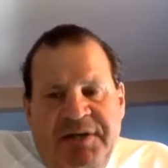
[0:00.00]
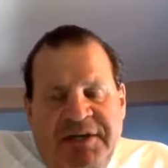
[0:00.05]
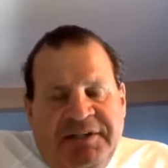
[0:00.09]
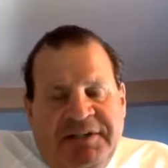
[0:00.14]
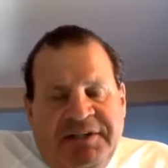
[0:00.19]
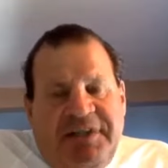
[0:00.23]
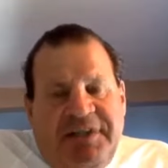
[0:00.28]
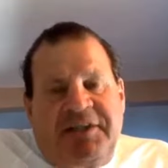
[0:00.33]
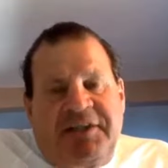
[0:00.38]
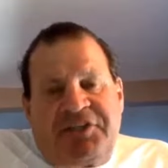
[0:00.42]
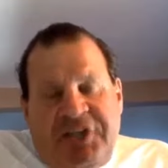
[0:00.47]

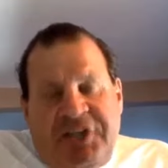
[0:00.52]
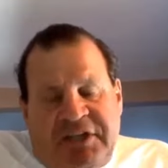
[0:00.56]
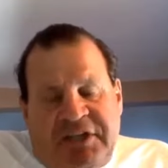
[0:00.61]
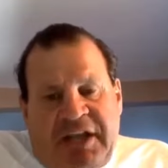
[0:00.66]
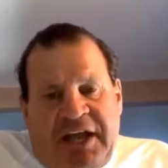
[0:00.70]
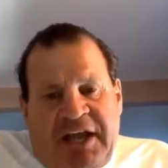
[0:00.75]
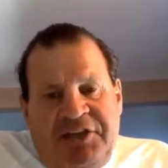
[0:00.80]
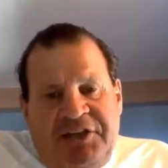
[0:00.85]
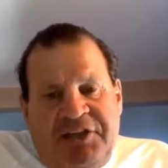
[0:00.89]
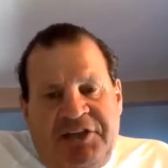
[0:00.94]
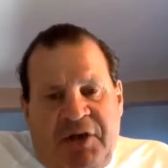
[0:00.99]
Then they shut the
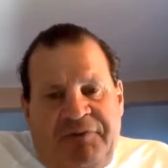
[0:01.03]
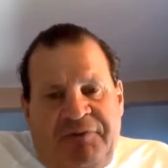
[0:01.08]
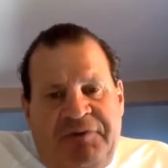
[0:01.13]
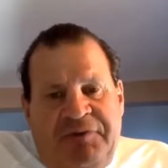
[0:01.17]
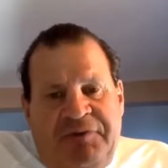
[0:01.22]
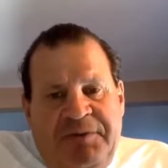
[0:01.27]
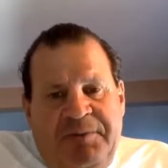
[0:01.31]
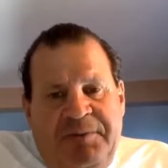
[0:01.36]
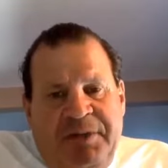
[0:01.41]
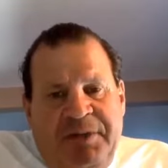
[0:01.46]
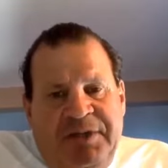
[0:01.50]
lights off in the
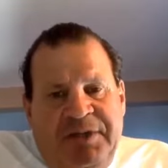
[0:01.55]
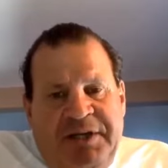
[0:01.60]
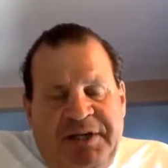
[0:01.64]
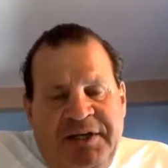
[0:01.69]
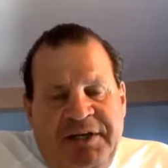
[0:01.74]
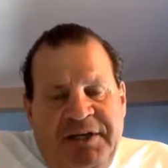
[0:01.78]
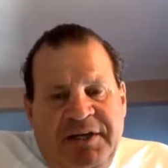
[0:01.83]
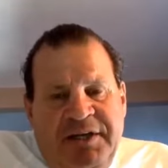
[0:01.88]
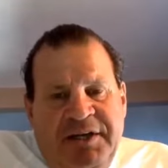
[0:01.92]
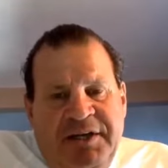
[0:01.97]
building,